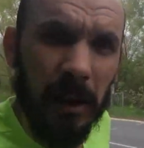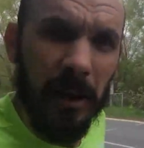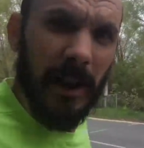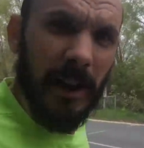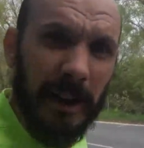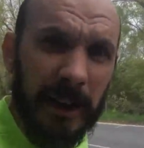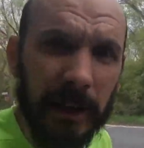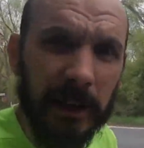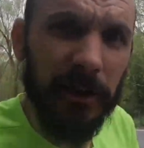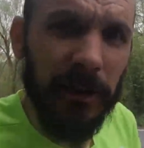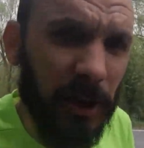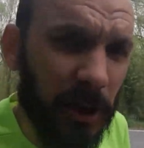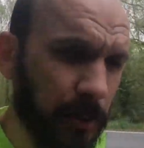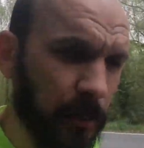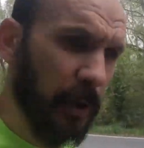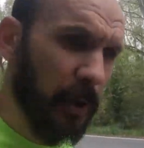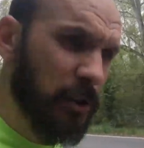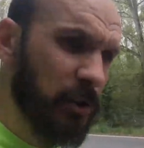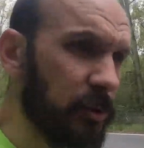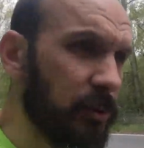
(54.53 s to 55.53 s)
I looked at the
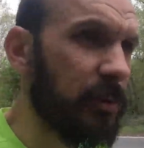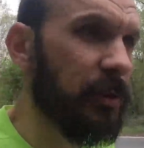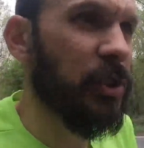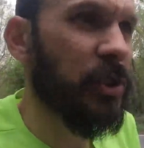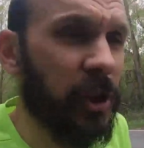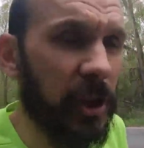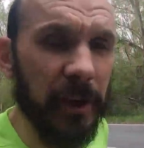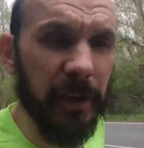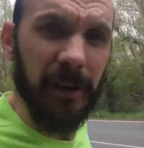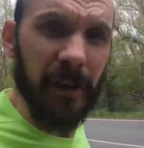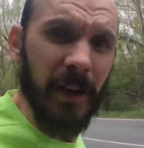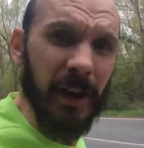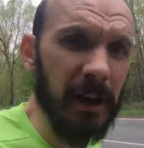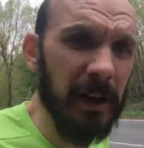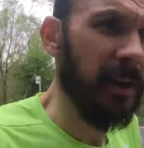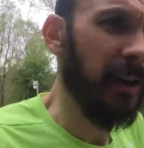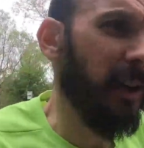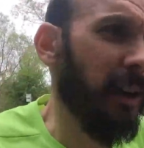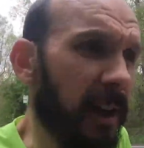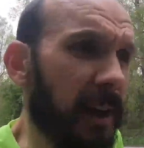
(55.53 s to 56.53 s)
bottom of my shoe
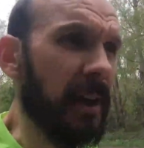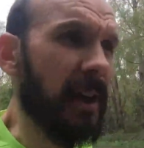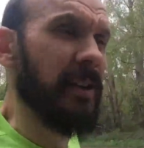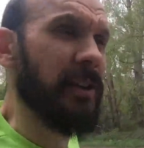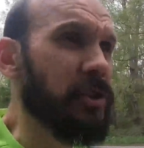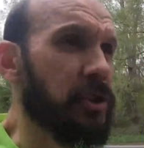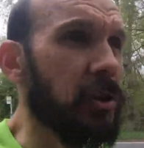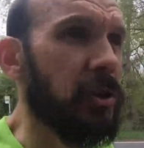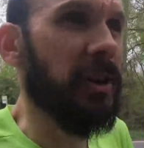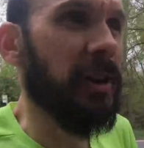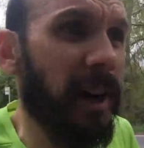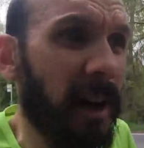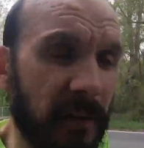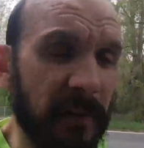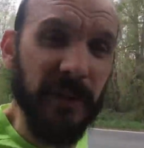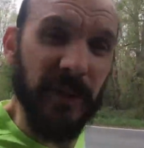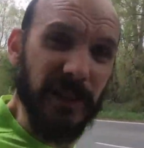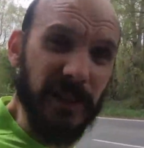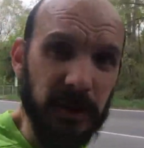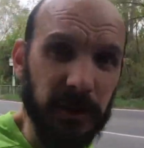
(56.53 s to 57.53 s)
and sure
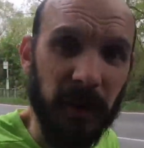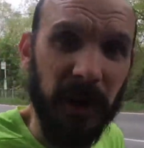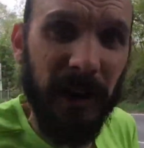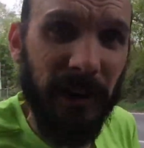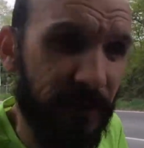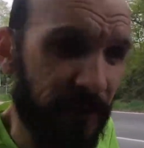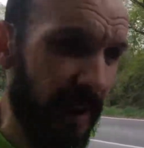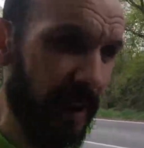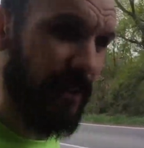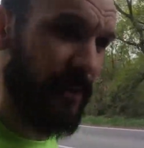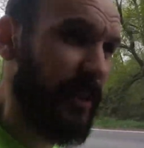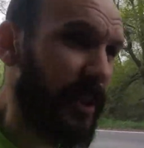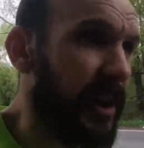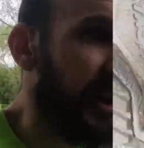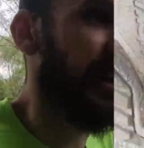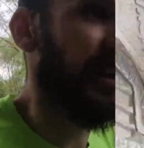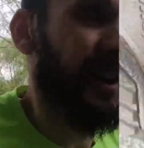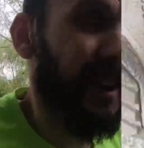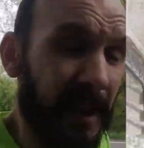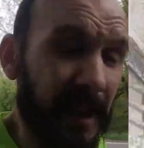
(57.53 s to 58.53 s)
enough, this is what I found.
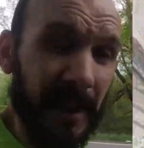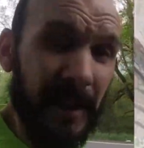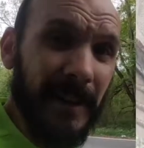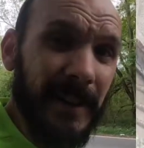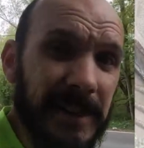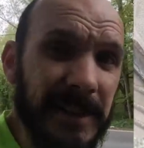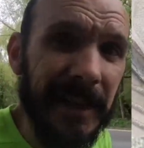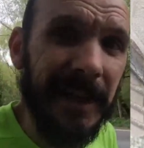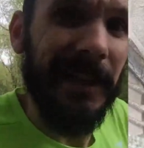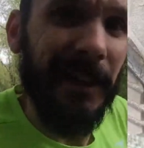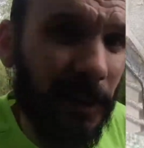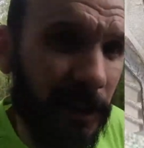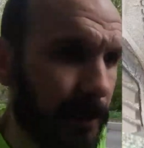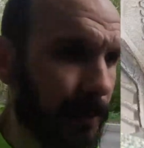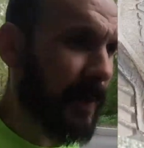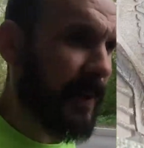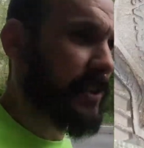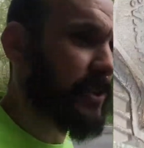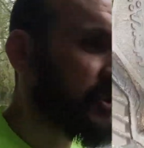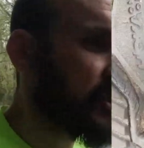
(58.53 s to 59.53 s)
Take a look at
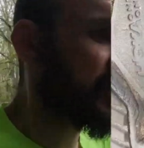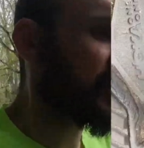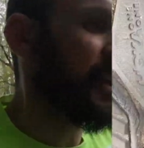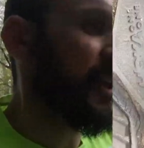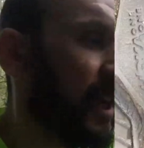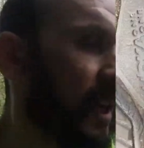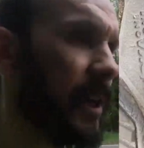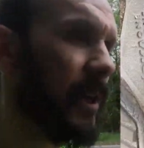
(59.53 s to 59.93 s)
the pictures.